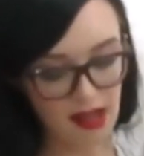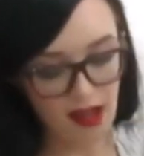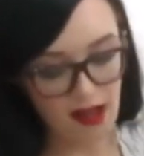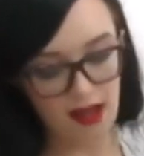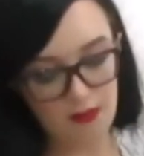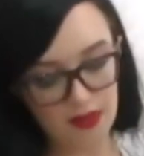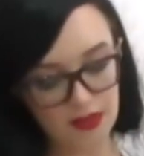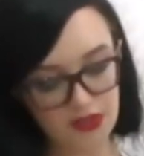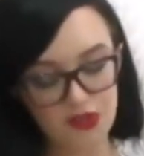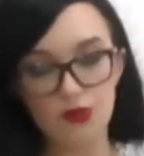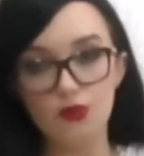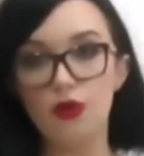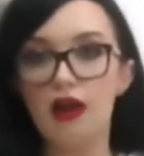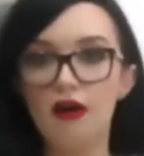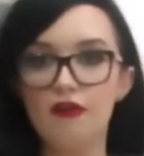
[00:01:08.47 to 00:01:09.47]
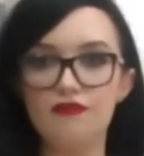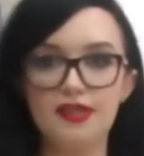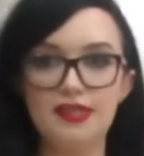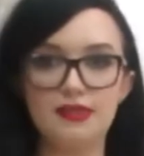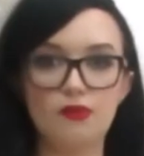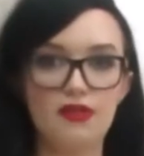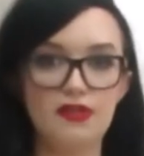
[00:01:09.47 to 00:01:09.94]
I do love
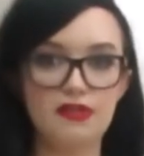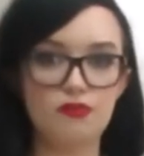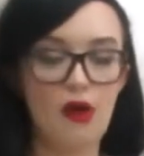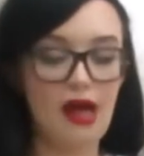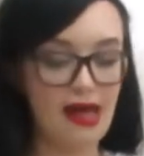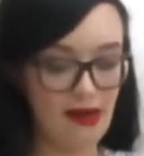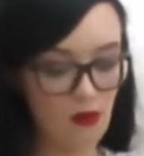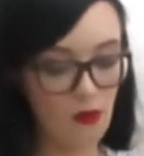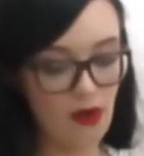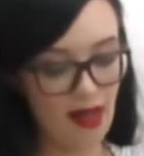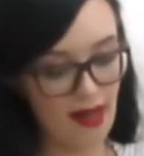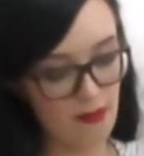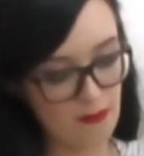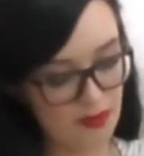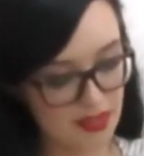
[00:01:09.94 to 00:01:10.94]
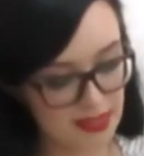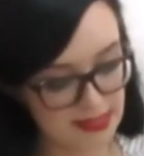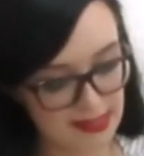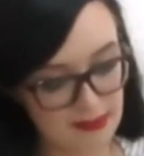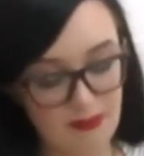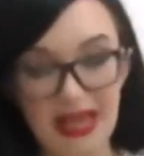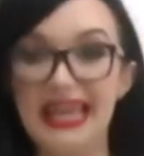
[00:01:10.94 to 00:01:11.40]
this one as well because
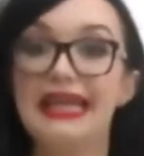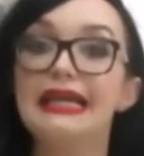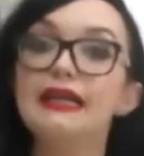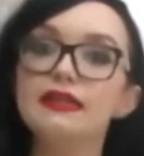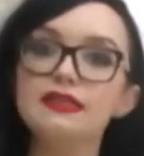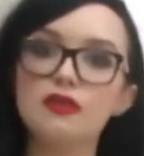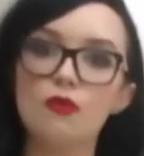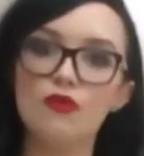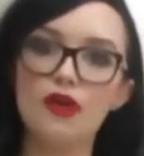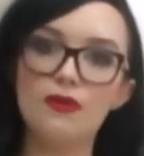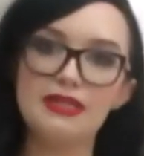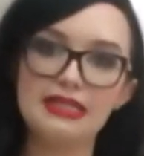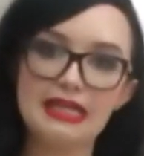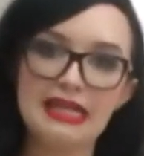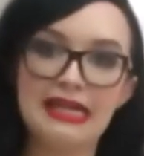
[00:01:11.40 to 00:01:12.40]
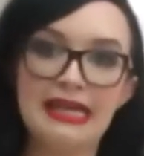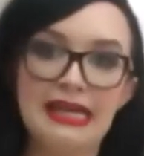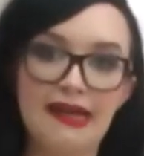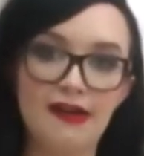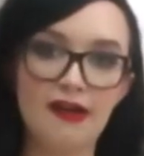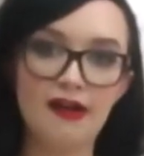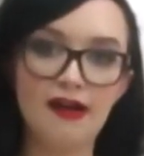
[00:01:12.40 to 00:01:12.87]
it's pink, so although it's
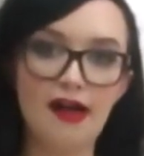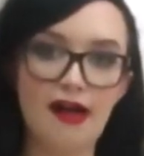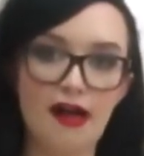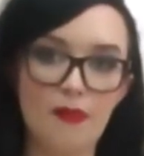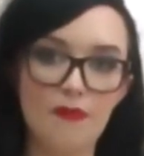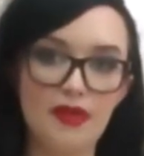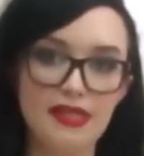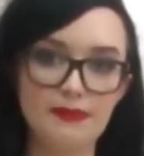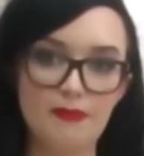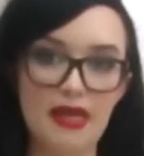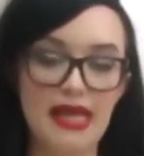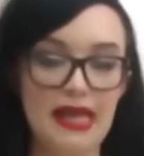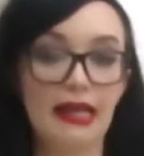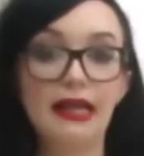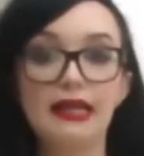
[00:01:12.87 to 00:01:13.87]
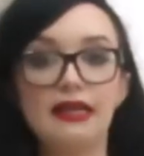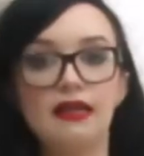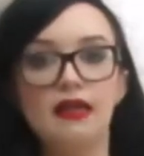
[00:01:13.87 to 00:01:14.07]
clear, it's pink.